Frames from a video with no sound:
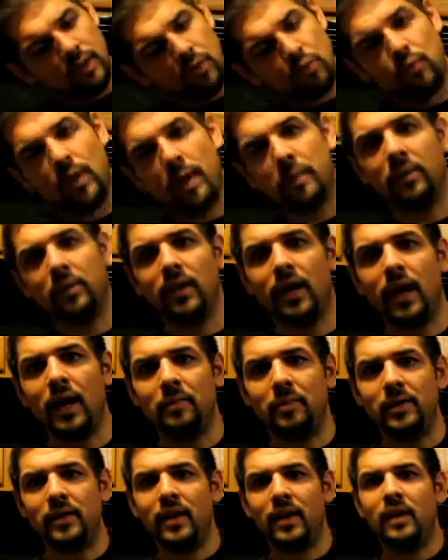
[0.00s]
Rebel
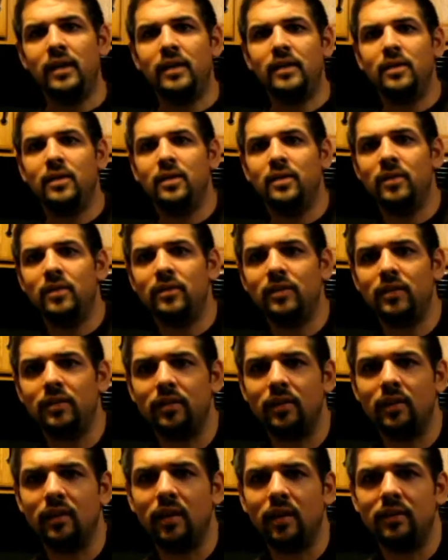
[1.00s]
IPA here. This is
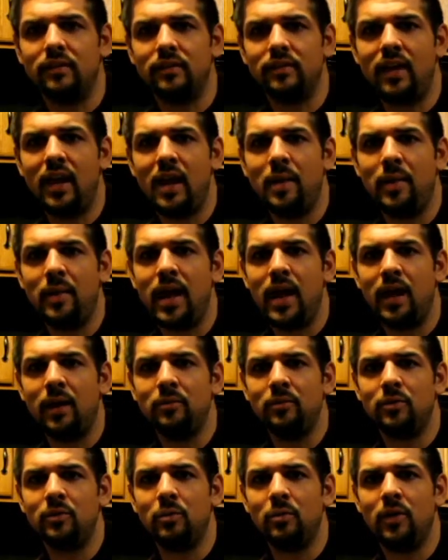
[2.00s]
a Sam
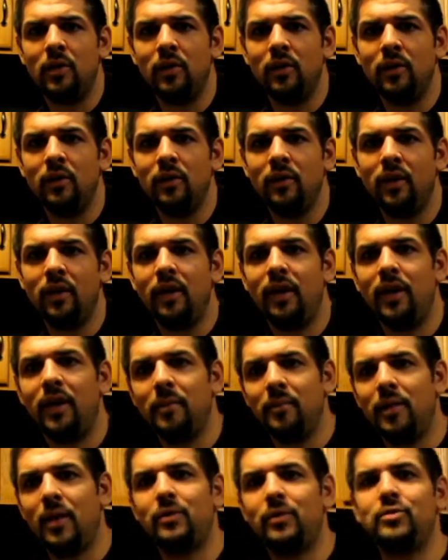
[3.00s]
Adams beer.
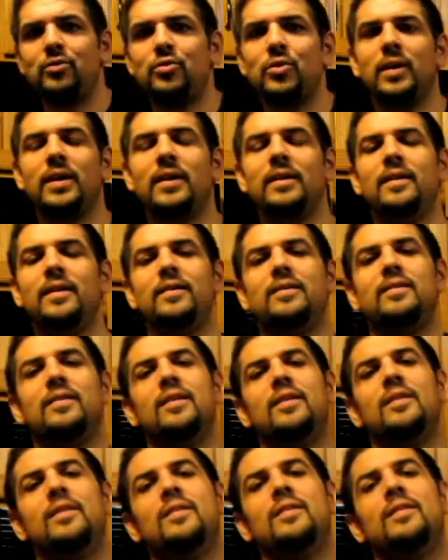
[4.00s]
I was drinking this
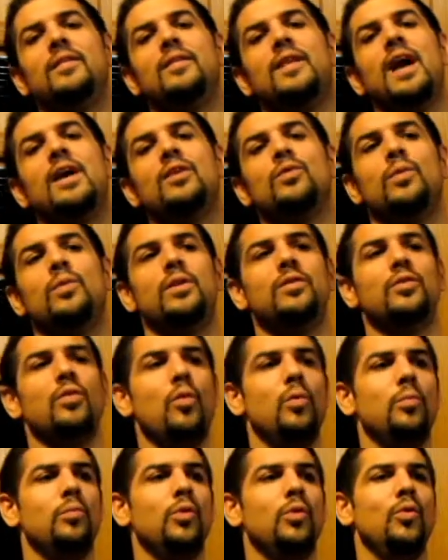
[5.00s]
in last week's
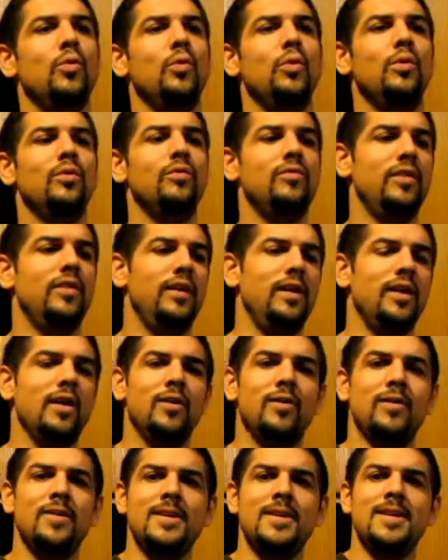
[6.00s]
homebrew
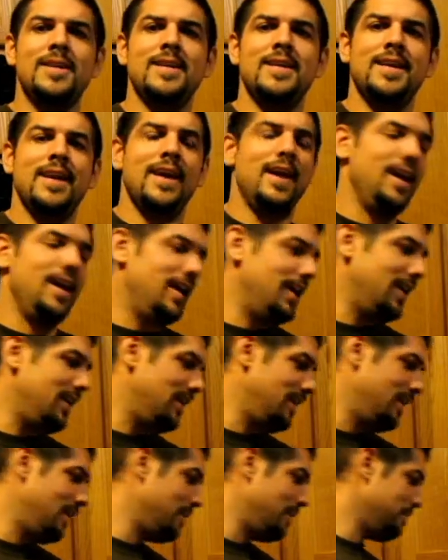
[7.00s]
video,
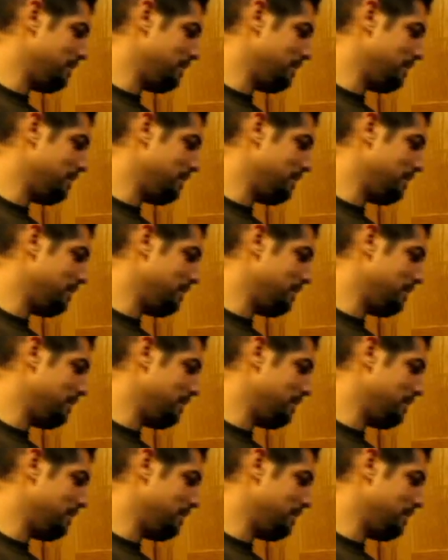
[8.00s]
and